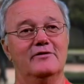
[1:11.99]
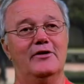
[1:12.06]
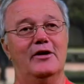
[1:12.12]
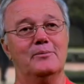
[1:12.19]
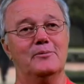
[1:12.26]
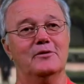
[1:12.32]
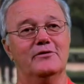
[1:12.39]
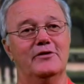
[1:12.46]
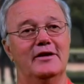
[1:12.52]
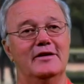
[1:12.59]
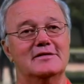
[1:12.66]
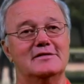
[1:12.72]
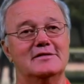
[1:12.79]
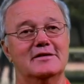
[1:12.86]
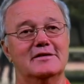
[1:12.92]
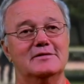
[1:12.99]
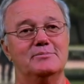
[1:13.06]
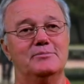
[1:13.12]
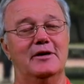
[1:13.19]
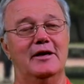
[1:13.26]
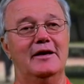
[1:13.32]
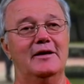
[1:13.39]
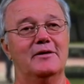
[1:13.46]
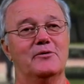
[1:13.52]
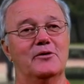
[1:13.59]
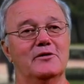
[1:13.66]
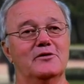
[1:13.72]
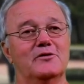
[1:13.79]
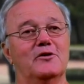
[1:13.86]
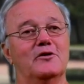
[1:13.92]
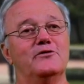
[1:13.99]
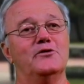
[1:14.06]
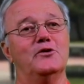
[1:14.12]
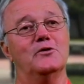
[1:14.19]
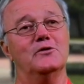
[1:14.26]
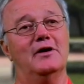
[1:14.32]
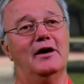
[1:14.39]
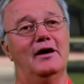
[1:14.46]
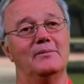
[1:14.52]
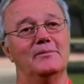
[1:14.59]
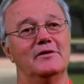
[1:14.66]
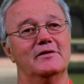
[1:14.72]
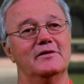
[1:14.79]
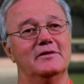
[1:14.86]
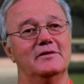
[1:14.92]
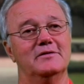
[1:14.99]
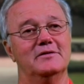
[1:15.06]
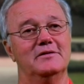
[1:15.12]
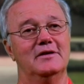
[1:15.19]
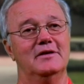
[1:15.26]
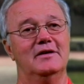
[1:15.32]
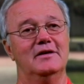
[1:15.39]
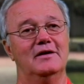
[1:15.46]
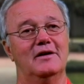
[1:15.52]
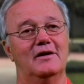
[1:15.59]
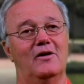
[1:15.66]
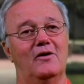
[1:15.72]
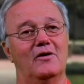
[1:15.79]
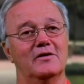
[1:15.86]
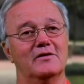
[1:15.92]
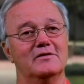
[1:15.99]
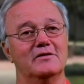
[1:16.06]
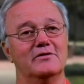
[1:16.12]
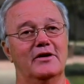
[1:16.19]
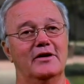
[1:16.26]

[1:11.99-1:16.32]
of April of 86, but I didn't really start full-time until August of